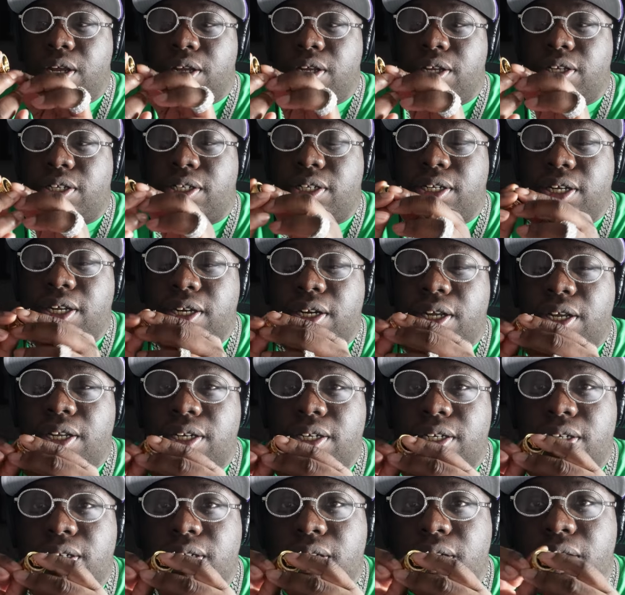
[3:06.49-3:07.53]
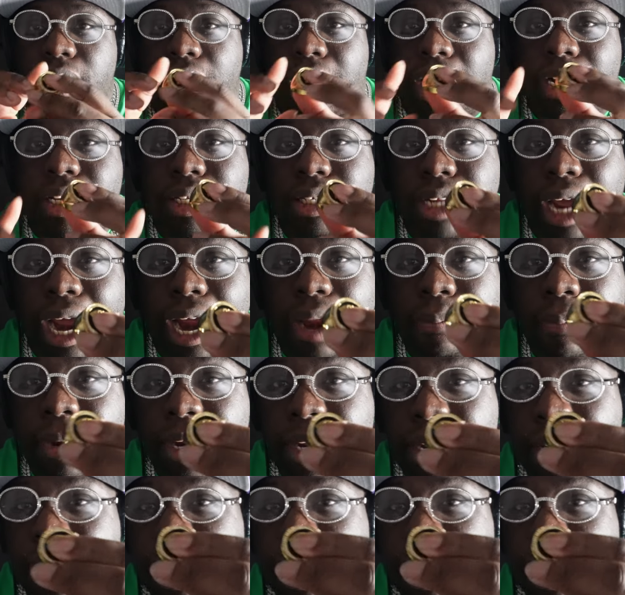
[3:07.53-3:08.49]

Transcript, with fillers: You see this? A diamond